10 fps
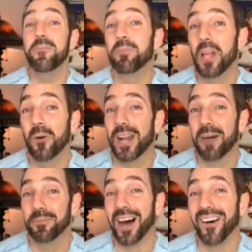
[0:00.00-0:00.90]
didn't blow it
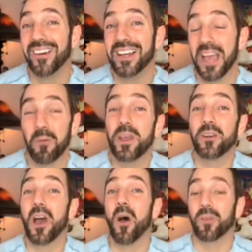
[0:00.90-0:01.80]
up though. And we
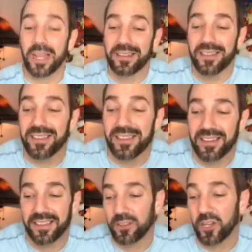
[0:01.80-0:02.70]
don't know, like,
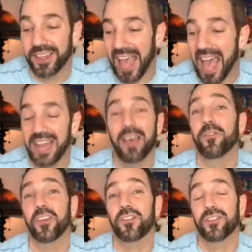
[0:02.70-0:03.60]
could that
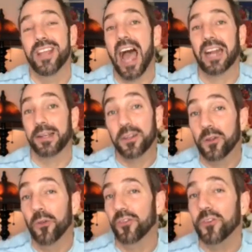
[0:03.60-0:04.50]
have just knocked it
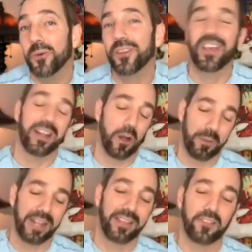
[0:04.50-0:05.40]
closer to us? I don't know,
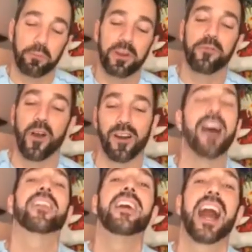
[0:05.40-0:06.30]
but it's pretty far.
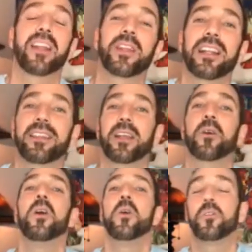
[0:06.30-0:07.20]
I don't think that
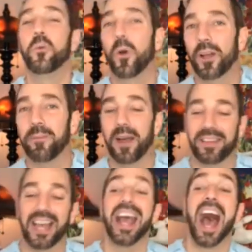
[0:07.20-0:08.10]
they're too worried
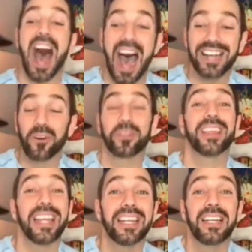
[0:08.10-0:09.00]
about that. I don't
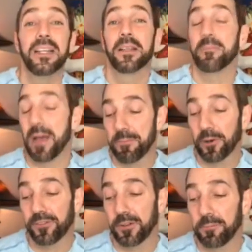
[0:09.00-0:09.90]
think, in my
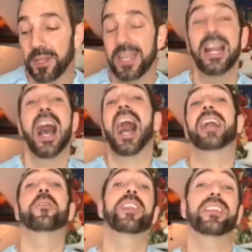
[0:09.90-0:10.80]
personal opinion,
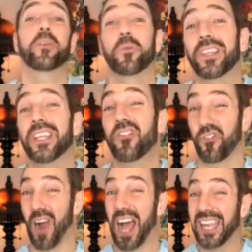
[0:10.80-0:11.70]
I don't think they're really
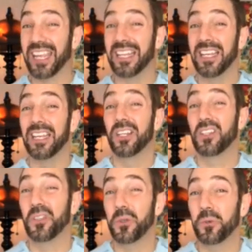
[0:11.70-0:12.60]
trying
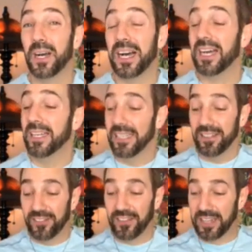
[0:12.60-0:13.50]
to
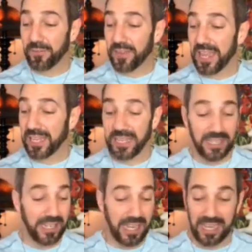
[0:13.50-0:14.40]
see if they
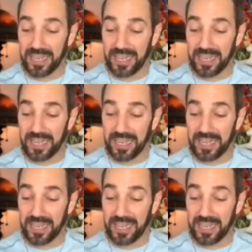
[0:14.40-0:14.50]
can